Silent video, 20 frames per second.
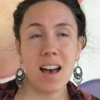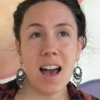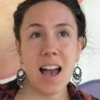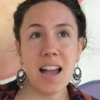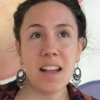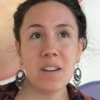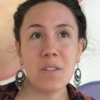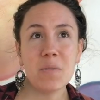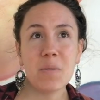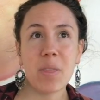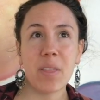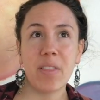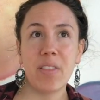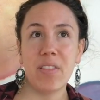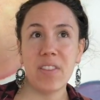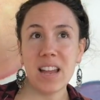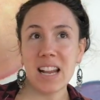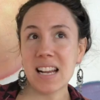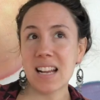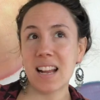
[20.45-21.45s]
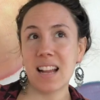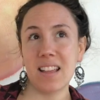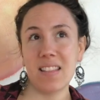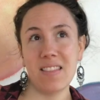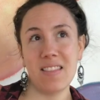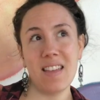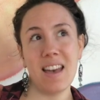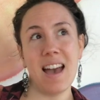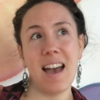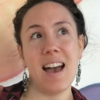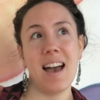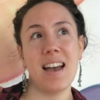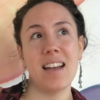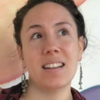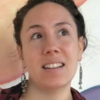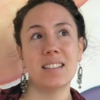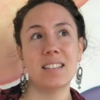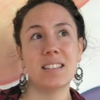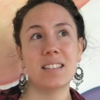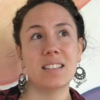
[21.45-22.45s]
I don't think
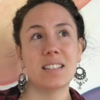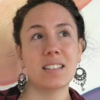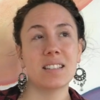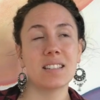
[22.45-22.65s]
that